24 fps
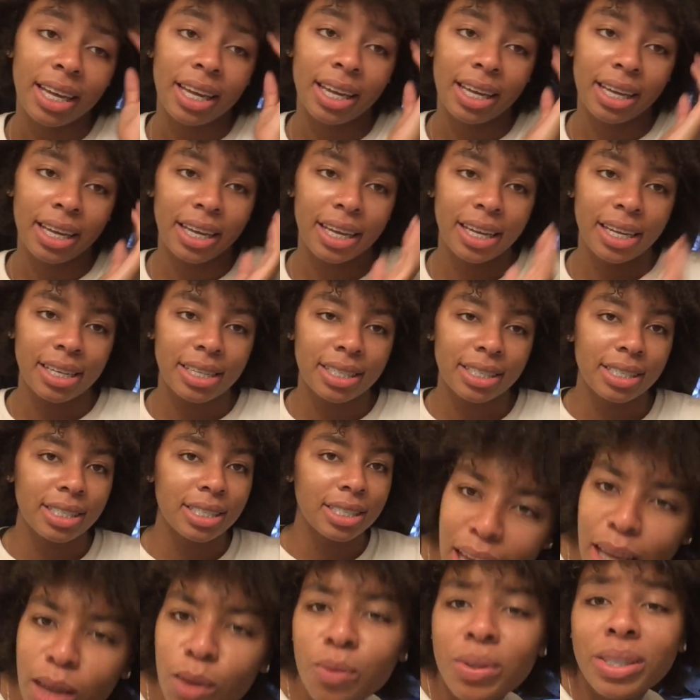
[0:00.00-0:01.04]

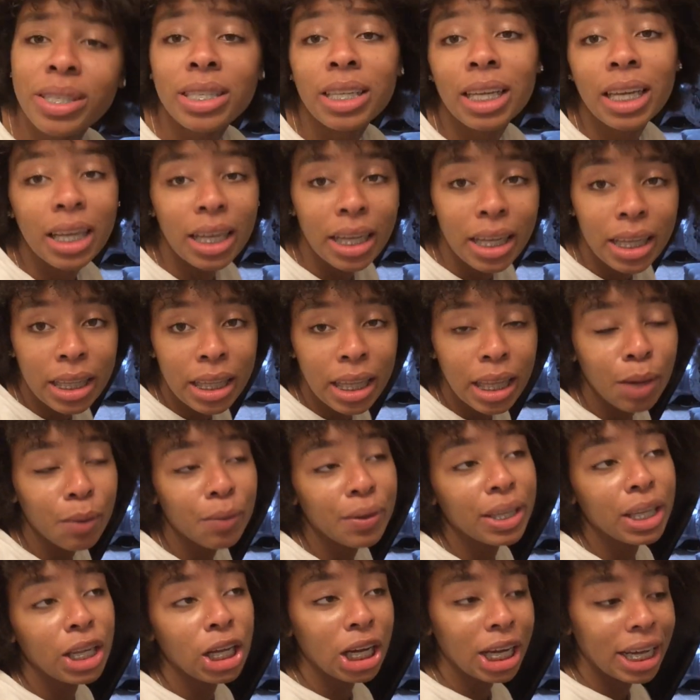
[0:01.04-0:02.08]
and it was good. They were
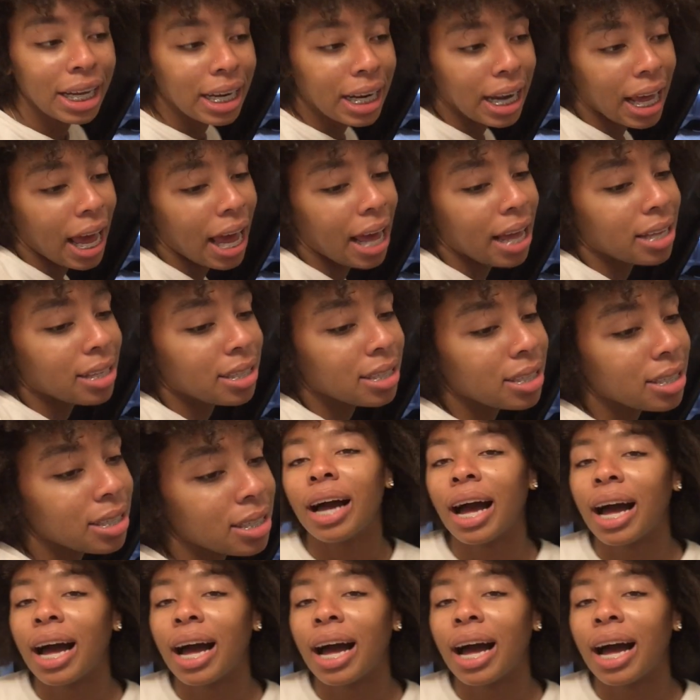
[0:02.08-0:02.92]
looking nice.